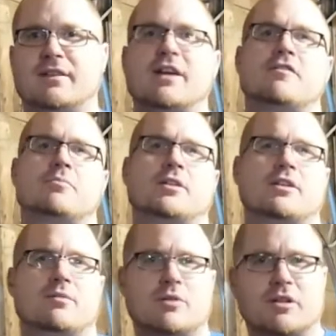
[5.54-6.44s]
Hey
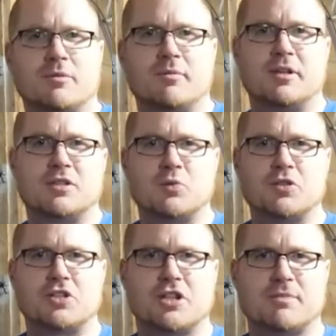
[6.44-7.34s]
everybody, welcome to McGinn's
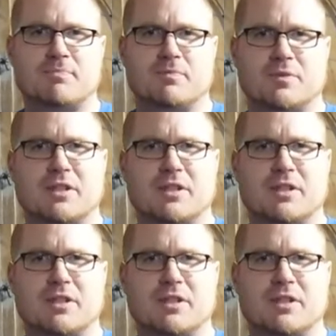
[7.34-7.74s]
Woodshop.